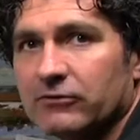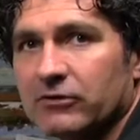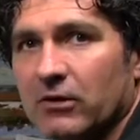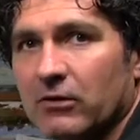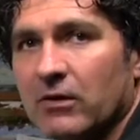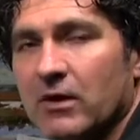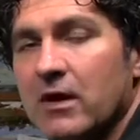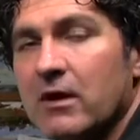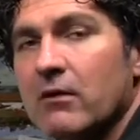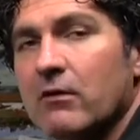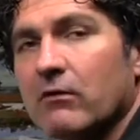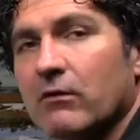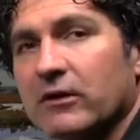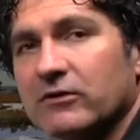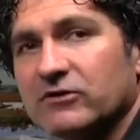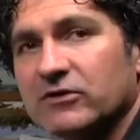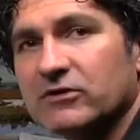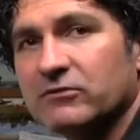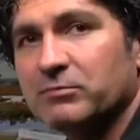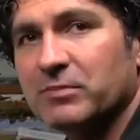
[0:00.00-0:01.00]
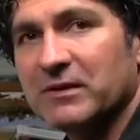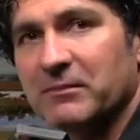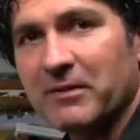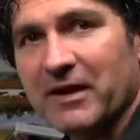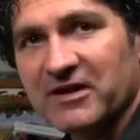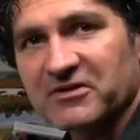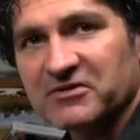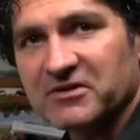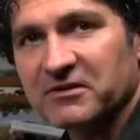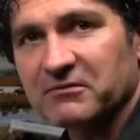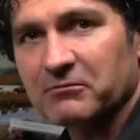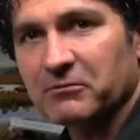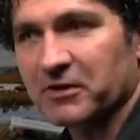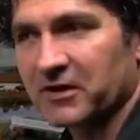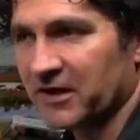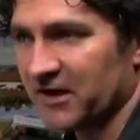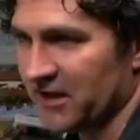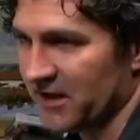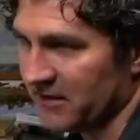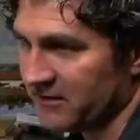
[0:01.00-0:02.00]
So let's just be patient.
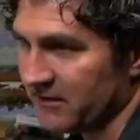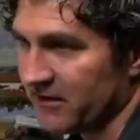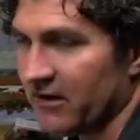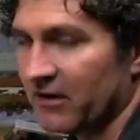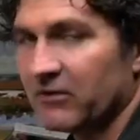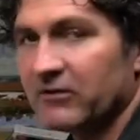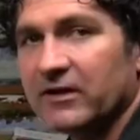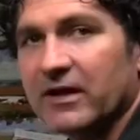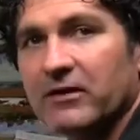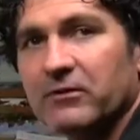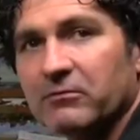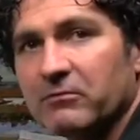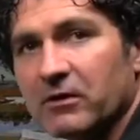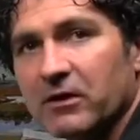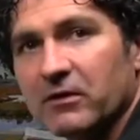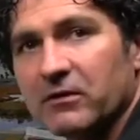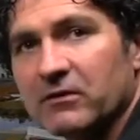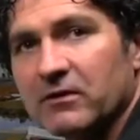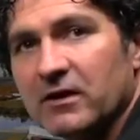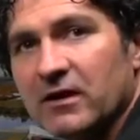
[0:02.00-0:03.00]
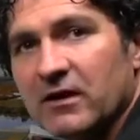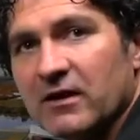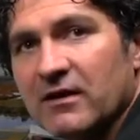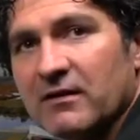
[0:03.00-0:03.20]
We're going to get to color down the road,